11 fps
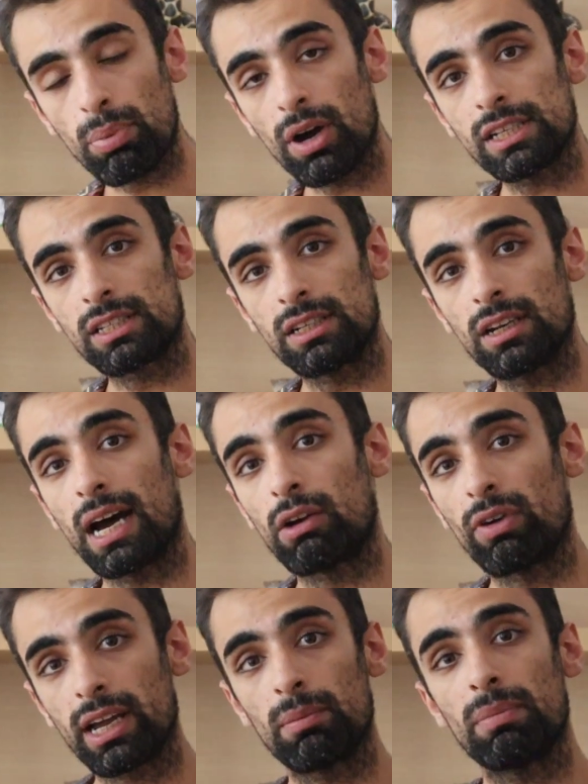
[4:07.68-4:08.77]
person, I
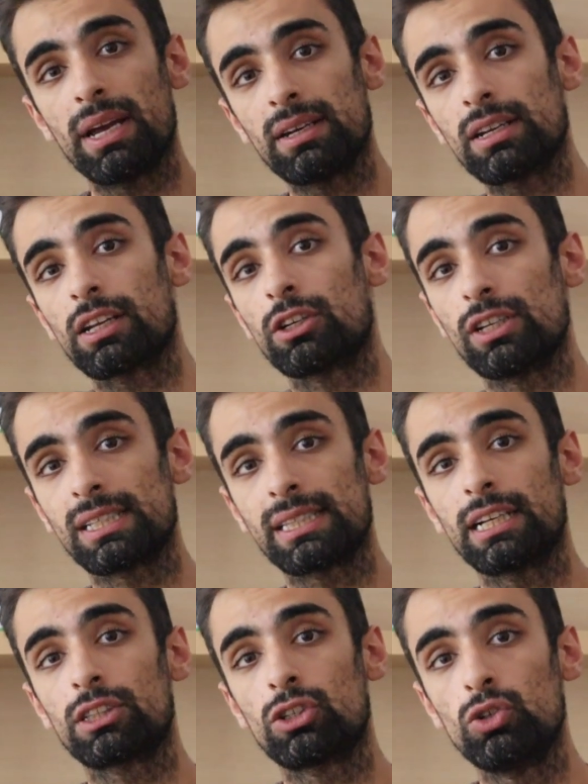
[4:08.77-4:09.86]
recommend to
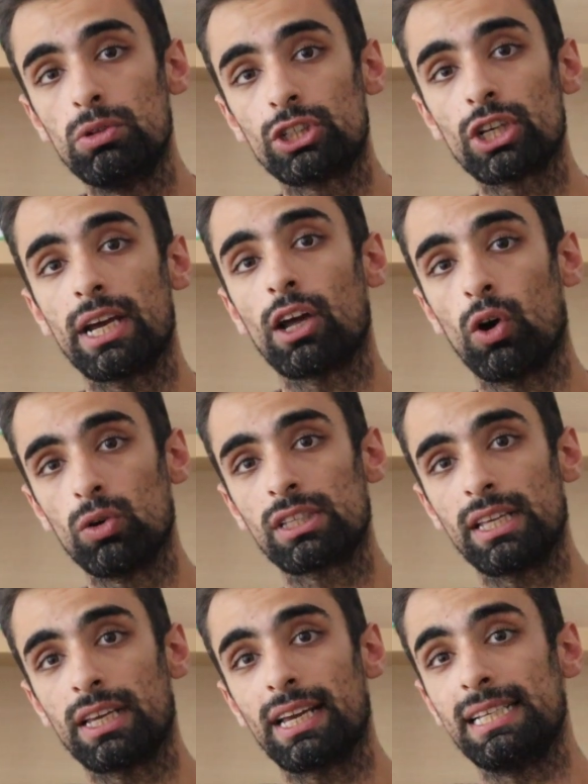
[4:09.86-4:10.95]
stick to shared
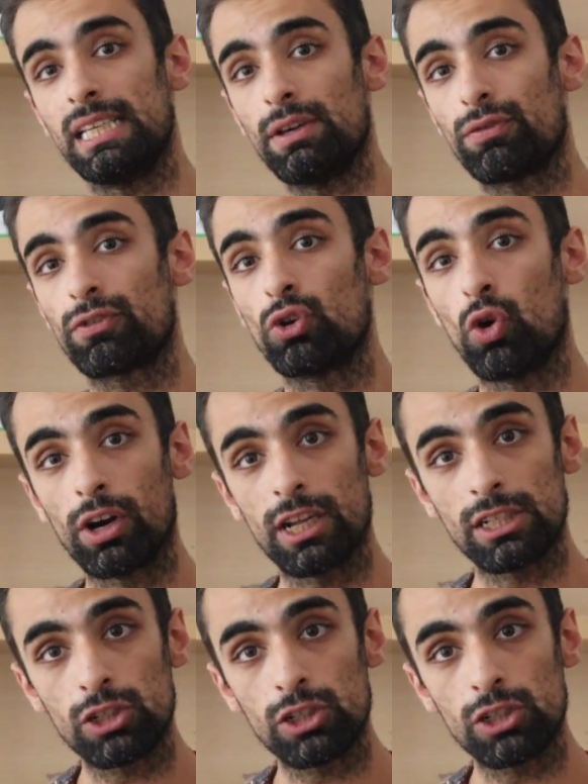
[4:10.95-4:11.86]
hosting is if you're on a